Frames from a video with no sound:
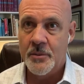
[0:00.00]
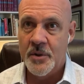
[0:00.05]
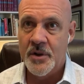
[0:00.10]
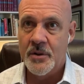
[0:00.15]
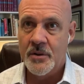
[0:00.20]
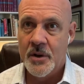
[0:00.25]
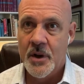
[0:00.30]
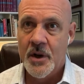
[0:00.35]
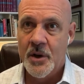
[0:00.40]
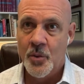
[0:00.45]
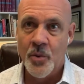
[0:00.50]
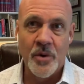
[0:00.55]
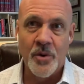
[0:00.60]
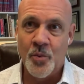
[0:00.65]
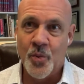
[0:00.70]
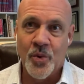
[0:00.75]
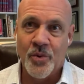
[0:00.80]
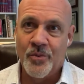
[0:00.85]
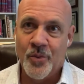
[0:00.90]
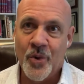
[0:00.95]
I mean, we're
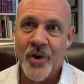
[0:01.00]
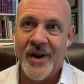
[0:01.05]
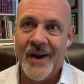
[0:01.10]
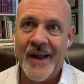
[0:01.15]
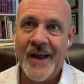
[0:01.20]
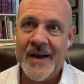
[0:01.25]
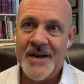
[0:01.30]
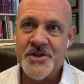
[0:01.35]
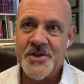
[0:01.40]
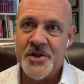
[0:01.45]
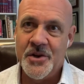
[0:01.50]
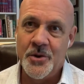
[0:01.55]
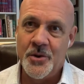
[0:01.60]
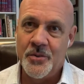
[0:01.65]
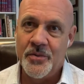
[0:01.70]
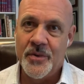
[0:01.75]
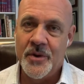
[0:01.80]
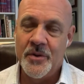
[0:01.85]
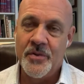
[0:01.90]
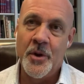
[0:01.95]
going to ask,
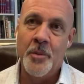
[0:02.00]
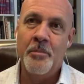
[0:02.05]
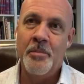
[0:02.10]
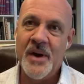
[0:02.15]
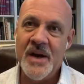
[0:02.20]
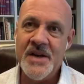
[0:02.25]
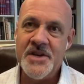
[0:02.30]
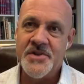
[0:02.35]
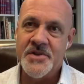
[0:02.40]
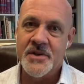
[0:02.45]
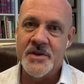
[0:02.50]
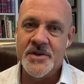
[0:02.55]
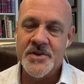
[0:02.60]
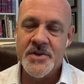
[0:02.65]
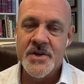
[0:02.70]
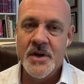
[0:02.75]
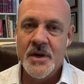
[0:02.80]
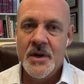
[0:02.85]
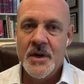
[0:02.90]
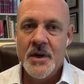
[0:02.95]
the
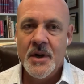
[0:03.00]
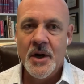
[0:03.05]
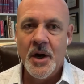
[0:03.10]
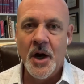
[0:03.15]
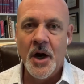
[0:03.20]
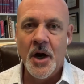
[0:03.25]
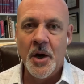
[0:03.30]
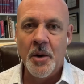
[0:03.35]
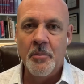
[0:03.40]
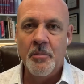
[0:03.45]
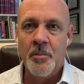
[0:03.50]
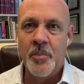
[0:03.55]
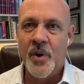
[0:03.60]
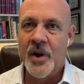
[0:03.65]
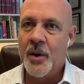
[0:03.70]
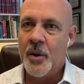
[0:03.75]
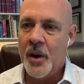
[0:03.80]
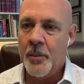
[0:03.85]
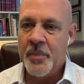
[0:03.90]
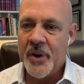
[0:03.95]
basics,
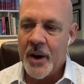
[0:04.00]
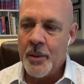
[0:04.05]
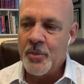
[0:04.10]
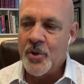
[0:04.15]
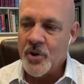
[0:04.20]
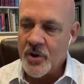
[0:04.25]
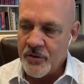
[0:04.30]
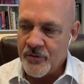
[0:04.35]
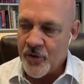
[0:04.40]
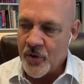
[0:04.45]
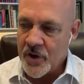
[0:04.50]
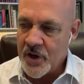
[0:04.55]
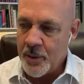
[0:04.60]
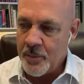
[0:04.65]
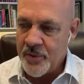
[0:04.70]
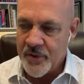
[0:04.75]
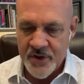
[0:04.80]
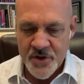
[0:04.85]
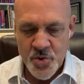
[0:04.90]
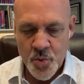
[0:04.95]
but I'm looking for a
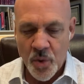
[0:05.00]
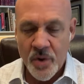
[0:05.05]
couple of things.